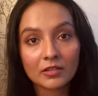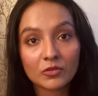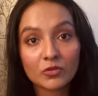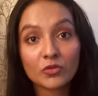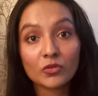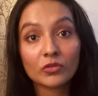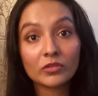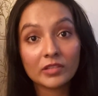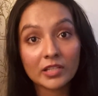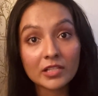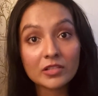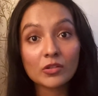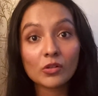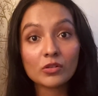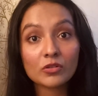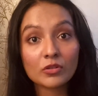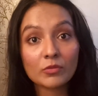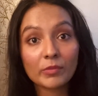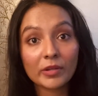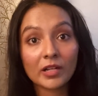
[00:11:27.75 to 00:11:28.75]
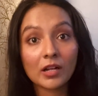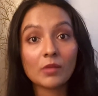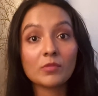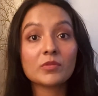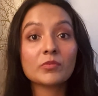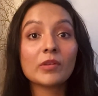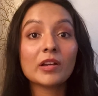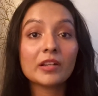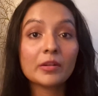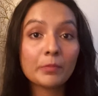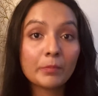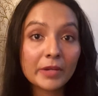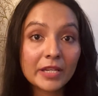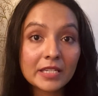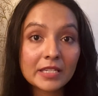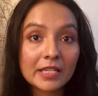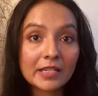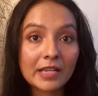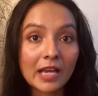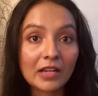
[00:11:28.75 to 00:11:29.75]
So this also becomes my
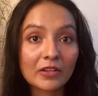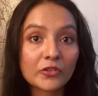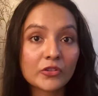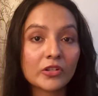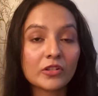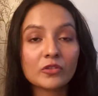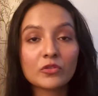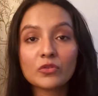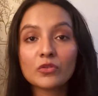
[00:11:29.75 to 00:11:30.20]
repeated action.